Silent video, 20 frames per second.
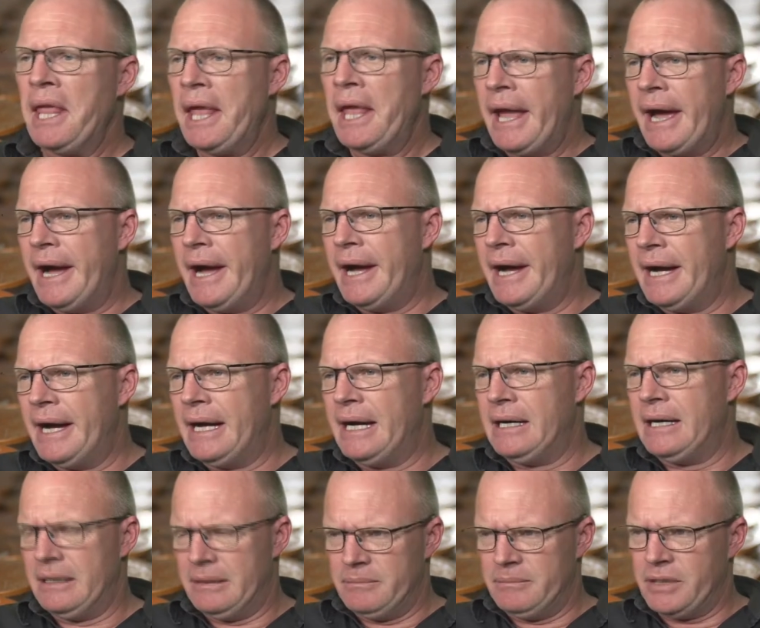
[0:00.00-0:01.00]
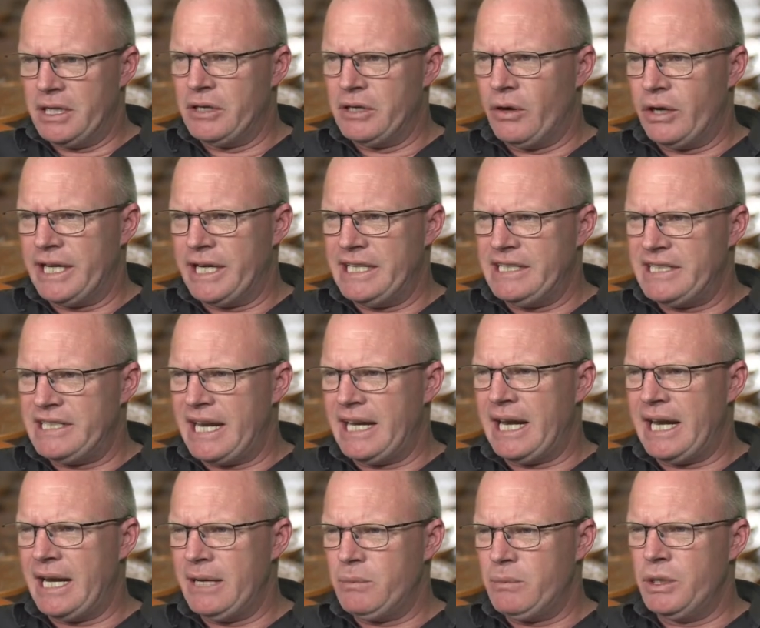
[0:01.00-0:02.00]
the 1910
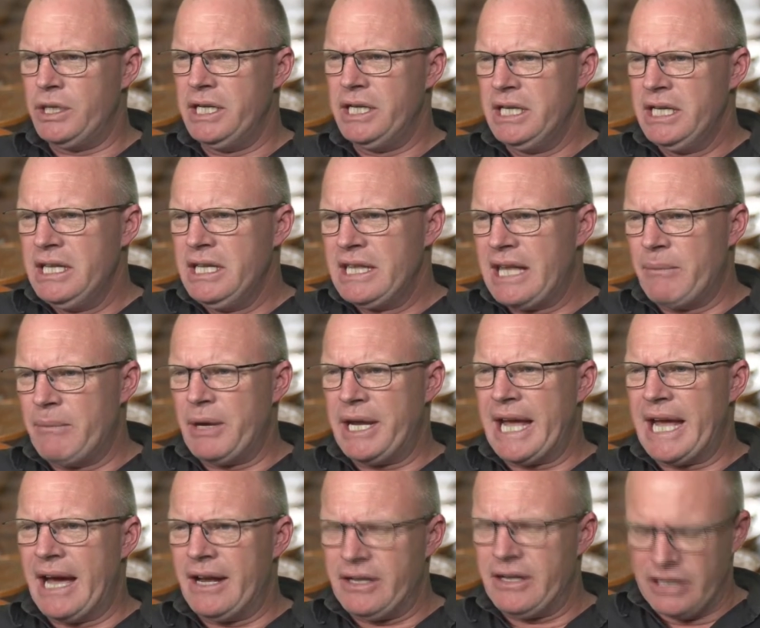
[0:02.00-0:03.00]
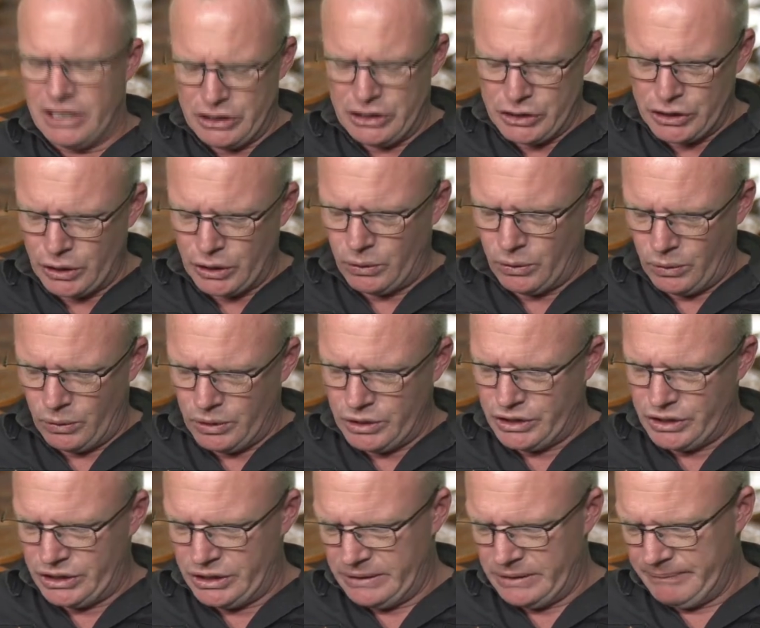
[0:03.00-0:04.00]
Edward. Then we go to the
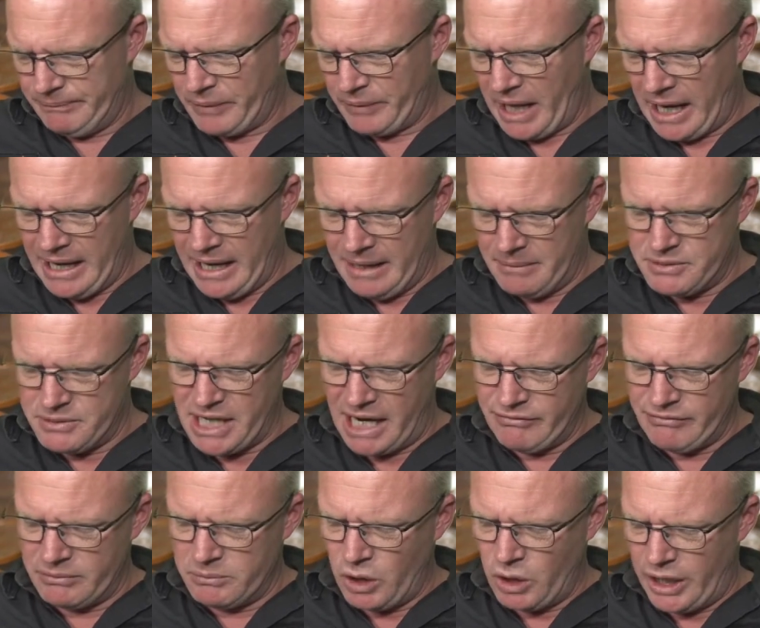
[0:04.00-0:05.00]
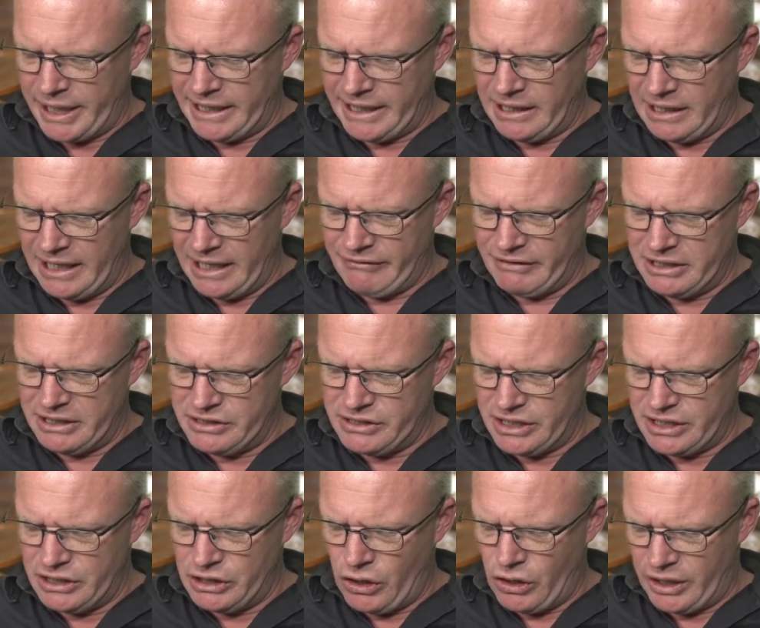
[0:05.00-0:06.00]
George. So from 1911 to
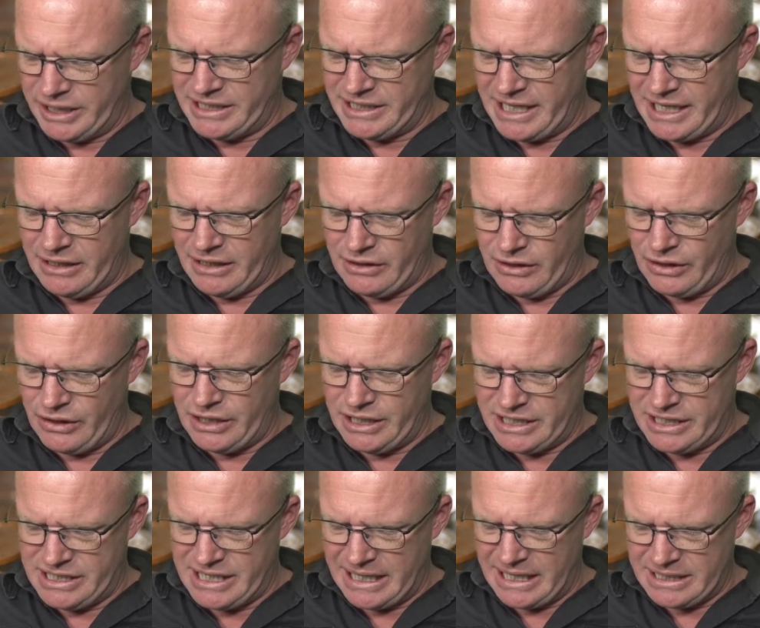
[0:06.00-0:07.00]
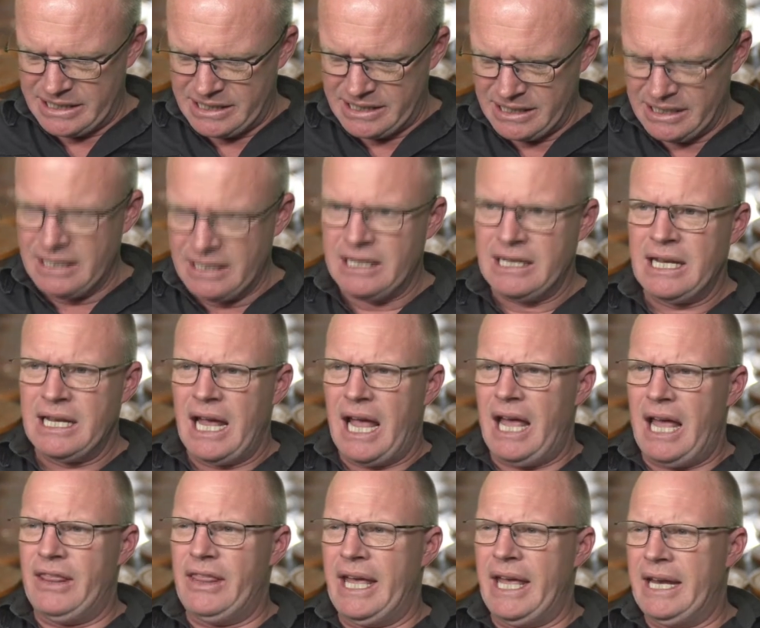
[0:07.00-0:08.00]
1936,
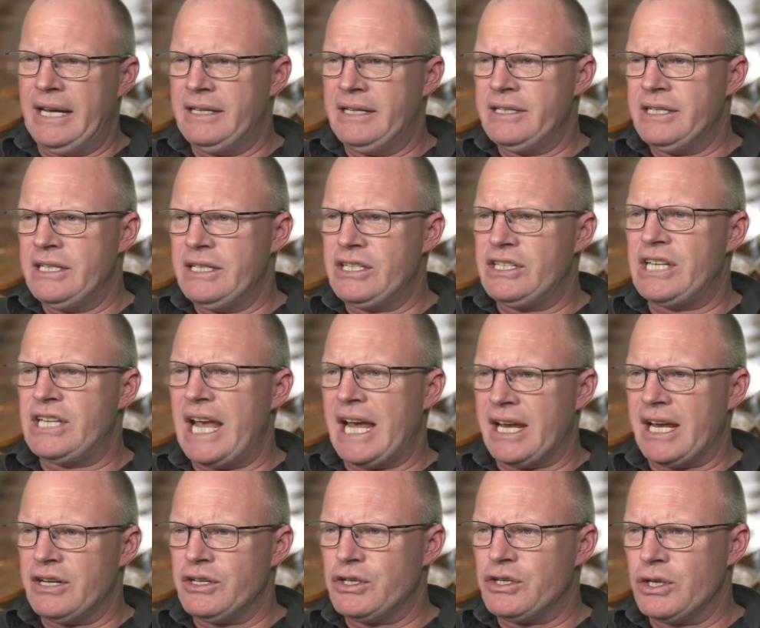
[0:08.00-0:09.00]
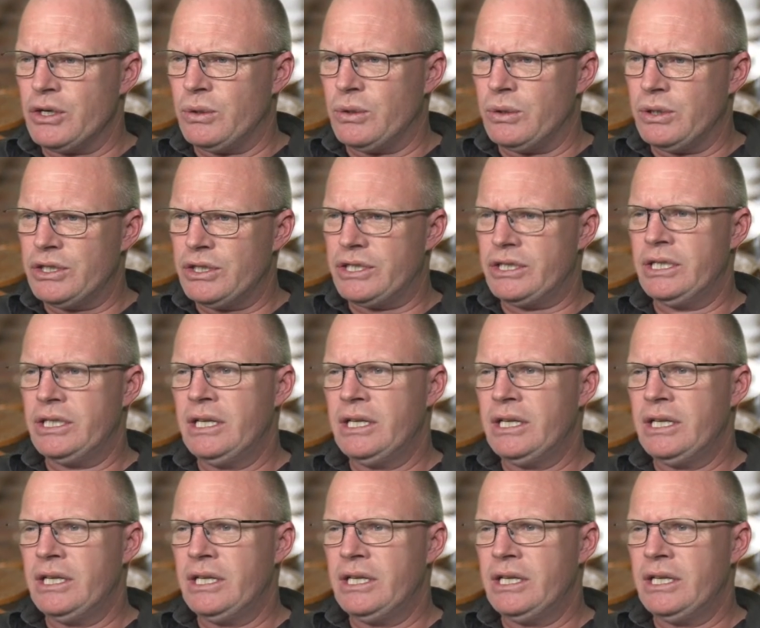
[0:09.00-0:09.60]
and then second George,